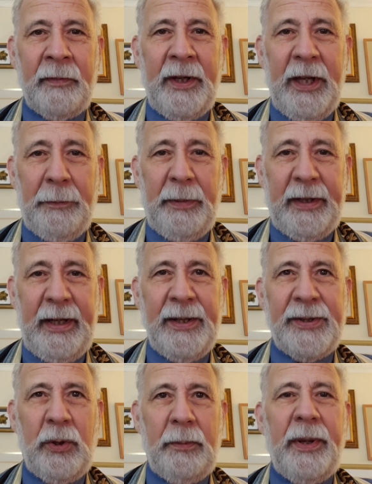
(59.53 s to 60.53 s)
It
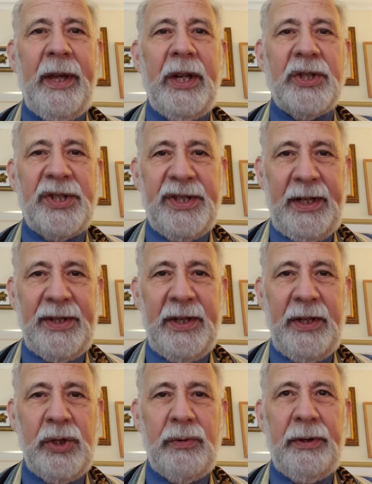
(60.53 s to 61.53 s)
begins on page
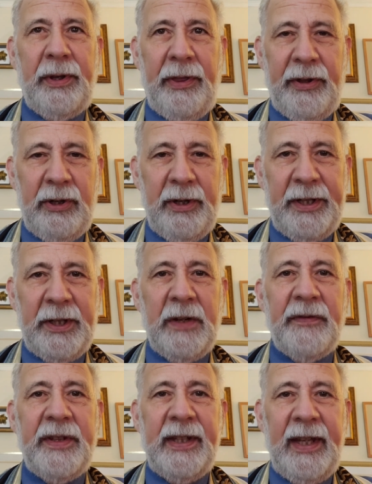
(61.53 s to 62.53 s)
630
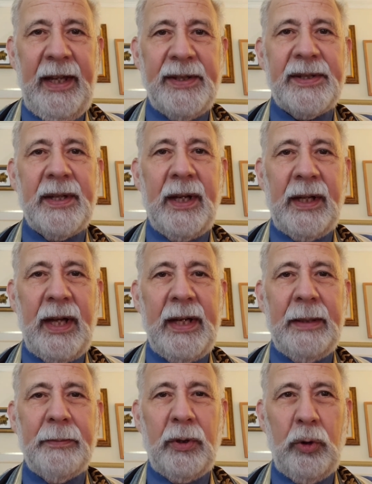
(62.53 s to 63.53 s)
of the Eitz
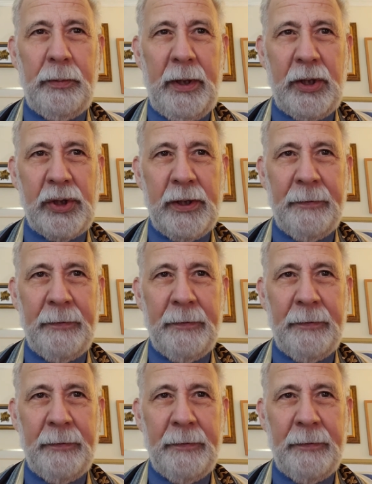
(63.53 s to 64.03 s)
Chaim Chumash